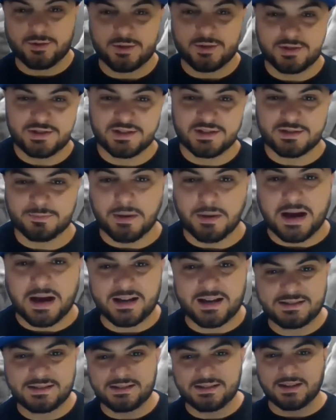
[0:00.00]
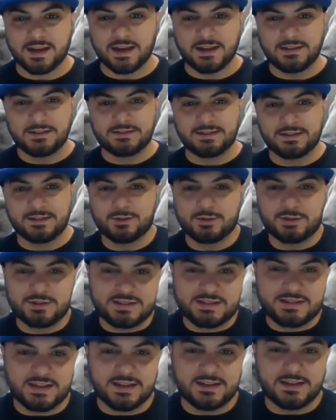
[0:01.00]
on just boxing, anything. You
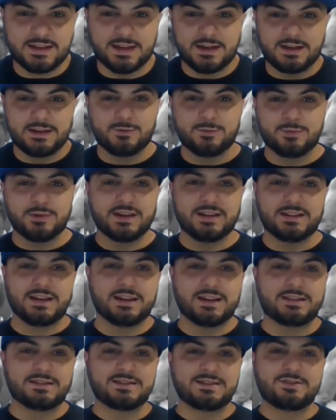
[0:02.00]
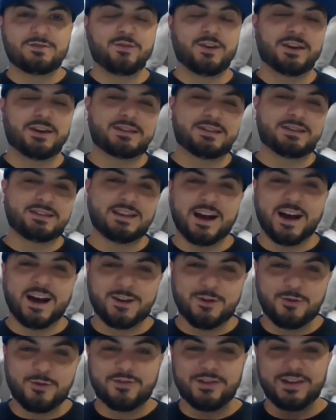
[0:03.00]
can take it anywhere. Like, this fucking
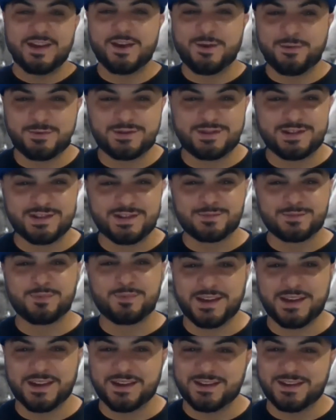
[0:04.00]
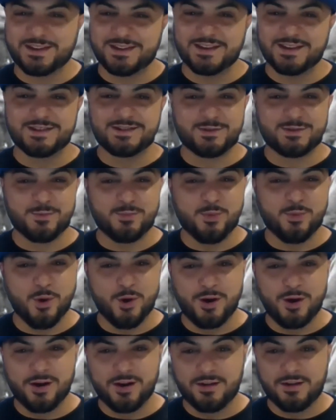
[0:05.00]
guy over here was just playing Gears of
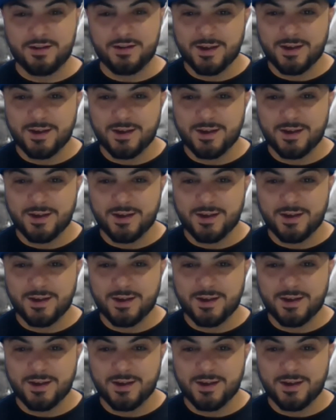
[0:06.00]
War.